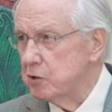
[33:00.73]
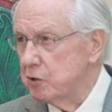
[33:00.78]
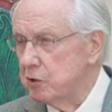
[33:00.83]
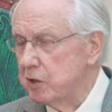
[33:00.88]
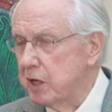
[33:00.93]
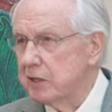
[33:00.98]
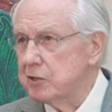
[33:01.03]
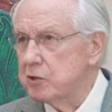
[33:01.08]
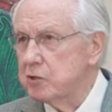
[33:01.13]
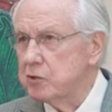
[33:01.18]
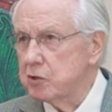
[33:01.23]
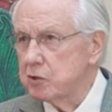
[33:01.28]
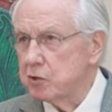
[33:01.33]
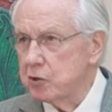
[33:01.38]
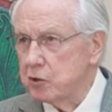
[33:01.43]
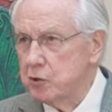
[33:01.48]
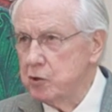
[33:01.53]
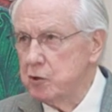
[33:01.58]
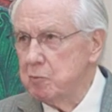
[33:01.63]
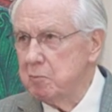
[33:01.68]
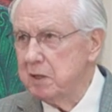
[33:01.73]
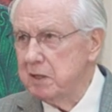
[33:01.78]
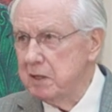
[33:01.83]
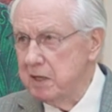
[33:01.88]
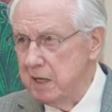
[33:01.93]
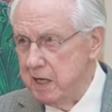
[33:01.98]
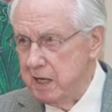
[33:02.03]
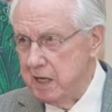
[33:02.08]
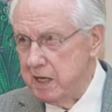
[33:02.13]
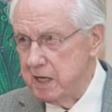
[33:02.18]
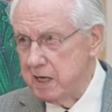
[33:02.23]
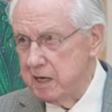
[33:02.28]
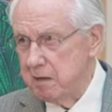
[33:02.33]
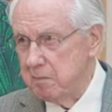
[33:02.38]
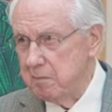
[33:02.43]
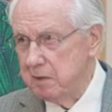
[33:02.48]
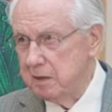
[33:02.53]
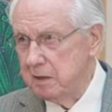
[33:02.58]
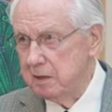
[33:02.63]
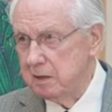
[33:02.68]
you get your human
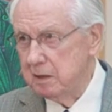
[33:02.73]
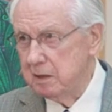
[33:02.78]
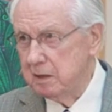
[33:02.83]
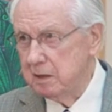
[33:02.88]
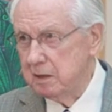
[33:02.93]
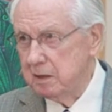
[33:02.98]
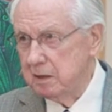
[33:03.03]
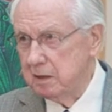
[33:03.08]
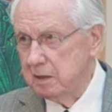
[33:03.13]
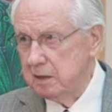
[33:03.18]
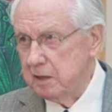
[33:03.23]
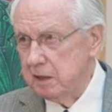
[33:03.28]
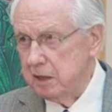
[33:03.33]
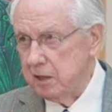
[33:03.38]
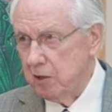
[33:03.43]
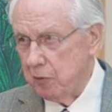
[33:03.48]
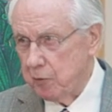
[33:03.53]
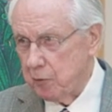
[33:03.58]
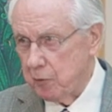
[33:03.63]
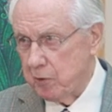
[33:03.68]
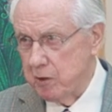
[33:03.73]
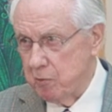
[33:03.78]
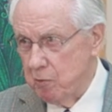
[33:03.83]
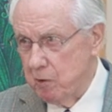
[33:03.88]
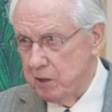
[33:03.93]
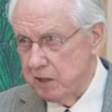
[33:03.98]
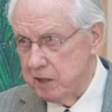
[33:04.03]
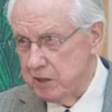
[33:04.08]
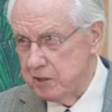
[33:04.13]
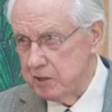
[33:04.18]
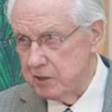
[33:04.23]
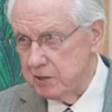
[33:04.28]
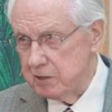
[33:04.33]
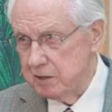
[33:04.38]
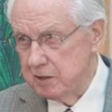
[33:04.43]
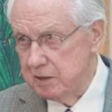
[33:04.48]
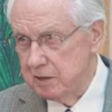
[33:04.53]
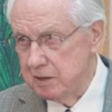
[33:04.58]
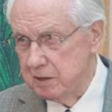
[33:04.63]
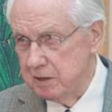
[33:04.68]
name in three
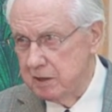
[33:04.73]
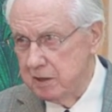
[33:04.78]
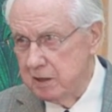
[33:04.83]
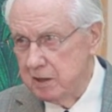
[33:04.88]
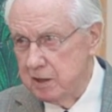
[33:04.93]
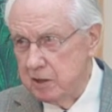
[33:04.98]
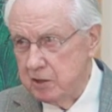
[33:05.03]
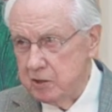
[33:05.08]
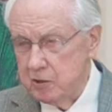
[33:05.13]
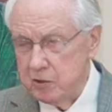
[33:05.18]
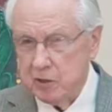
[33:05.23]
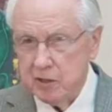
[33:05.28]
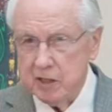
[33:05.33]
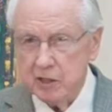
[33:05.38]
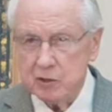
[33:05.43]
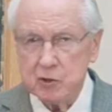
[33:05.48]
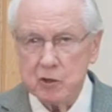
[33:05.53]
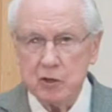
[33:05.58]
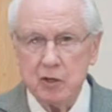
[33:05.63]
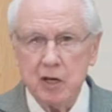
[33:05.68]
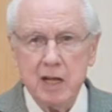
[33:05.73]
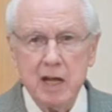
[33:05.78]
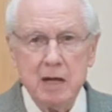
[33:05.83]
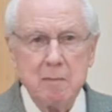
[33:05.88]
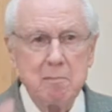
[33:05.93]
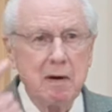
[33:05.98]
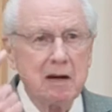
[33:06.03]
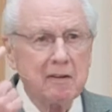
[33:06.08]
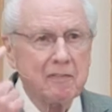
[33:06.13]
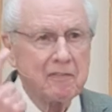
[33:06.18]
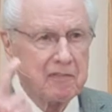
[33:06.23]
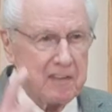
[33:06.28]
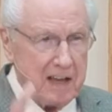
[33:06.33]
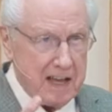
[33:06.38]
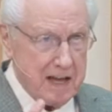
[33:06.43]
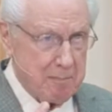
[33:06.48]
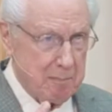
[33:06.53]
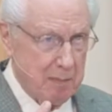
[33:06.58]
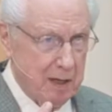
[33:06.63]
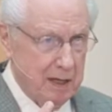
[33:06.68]
ways. You get your name by
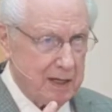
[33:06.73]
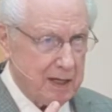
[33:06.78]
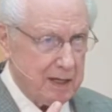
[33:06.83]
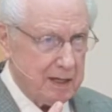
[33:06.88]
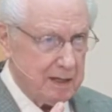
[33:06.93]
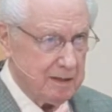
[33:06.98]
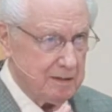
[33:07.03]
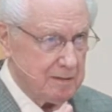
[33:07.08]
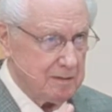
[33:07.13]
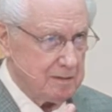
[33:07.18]
family.